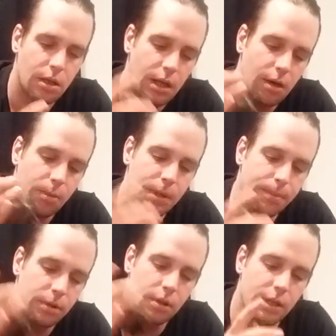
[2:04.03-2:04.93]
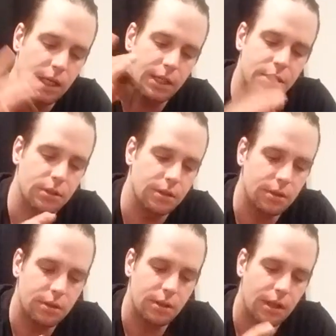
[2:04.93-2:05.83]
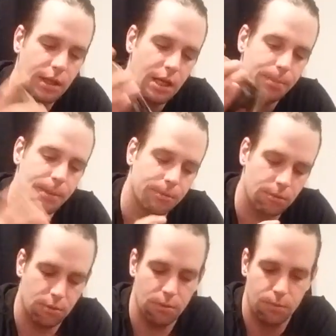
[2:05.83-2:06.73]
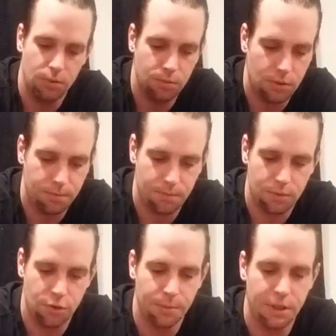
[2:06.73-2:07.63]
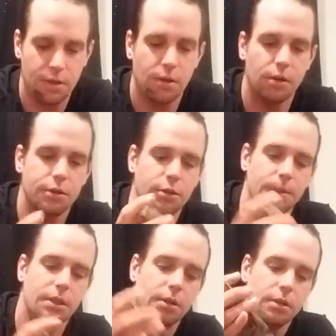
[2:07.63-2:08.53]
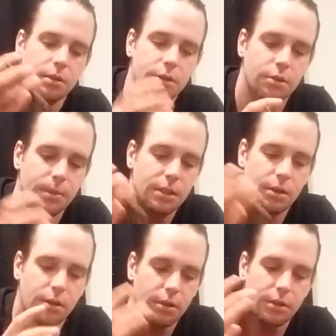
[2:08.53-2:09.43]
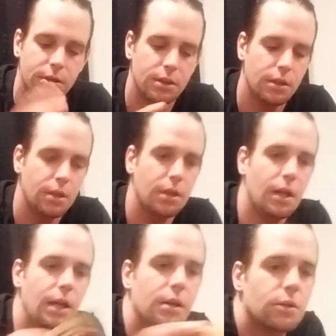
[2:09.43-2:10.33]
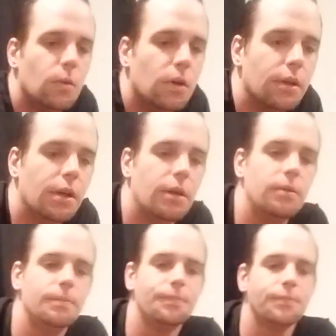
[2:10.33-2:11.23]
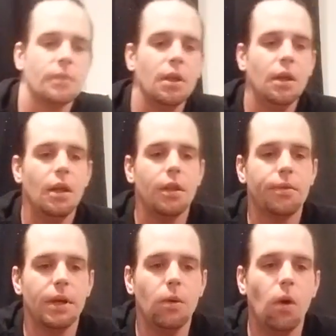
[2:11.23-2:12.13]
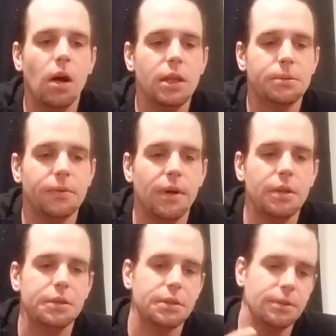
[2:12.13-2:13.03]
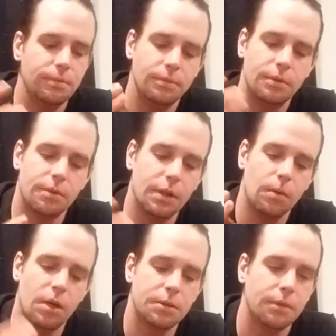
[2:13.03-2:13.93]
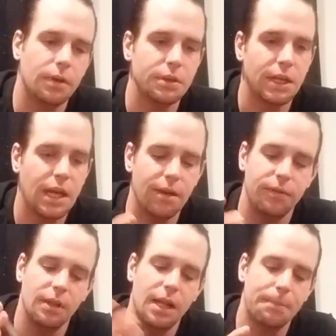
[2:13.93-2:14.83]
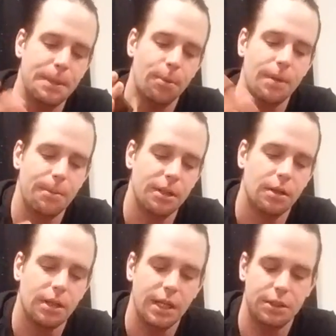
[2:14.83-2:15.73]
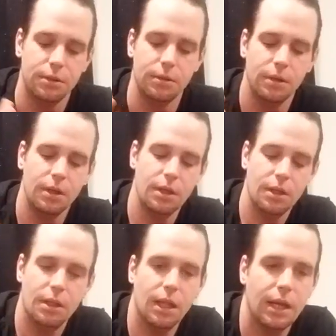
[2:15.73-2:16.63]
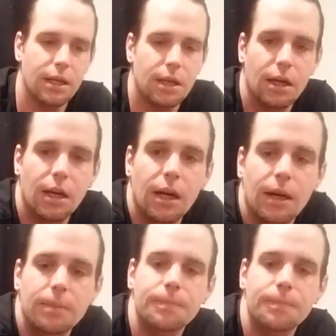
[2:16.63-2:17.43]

How are people looking at you? How do people... Whoop whoop whoop! Too many cards, too many cards, too many cards. There's one, though. Three of Wands reversed. Three of Wands reversed. I kind of feel like people may be looking at you like, uh,